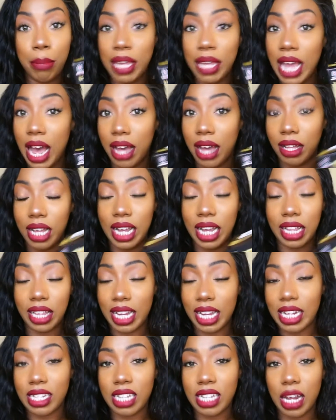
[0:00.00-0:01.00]
yeah,
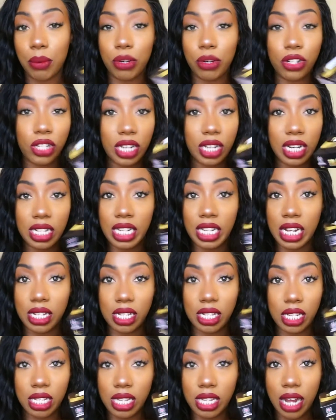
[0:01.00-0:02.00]
like I said, we're just gonna test
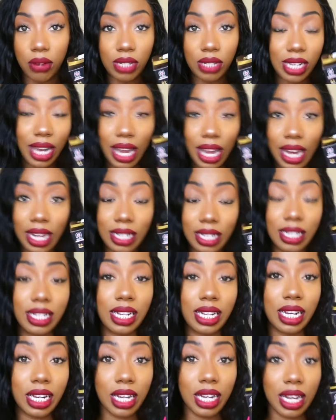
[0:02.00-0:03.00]
this out today and
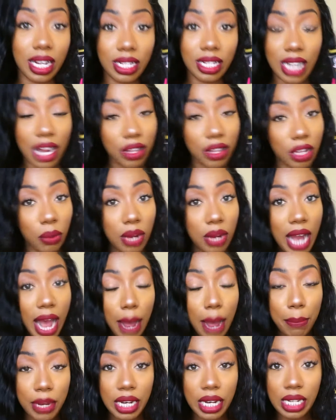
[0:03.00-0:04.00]
see exactly what
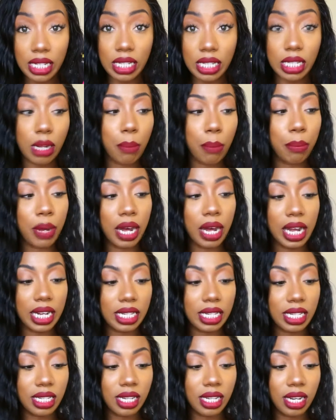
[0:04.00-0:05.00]
happens.
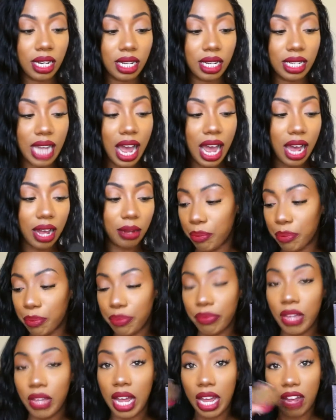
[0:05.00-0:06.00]
But yeah,
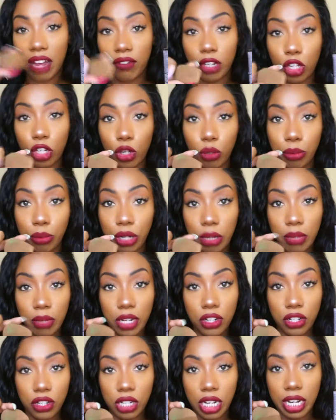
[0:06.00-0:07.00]
I have two Beauty
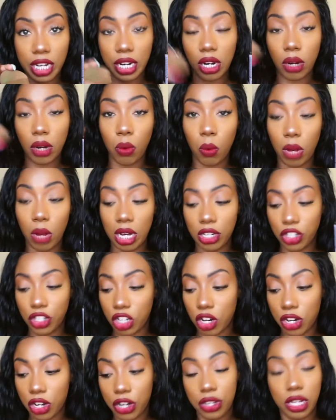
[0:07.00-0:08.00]
Blenders here. One is
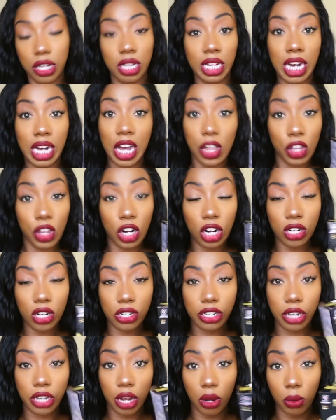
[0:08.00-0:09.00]
dirtier than the other.
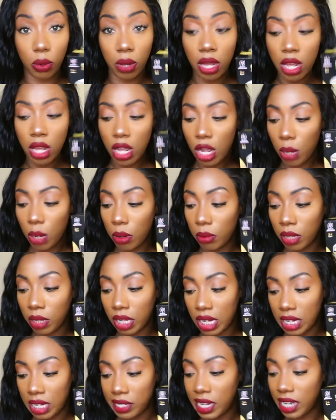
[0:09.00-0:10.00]
So we're really
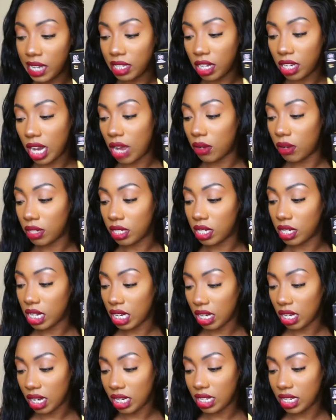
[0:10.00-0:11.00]
gonna test it out and
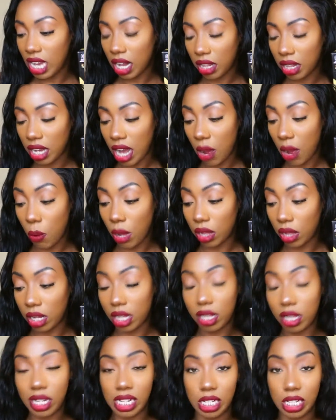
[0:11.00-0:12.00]
see exactly how well it
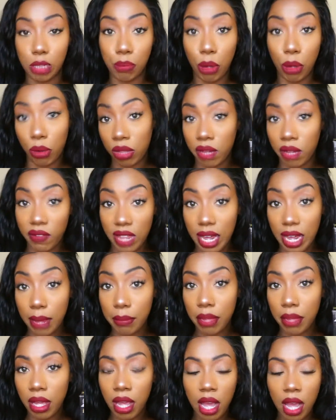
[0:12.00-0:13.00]
cleans both of them.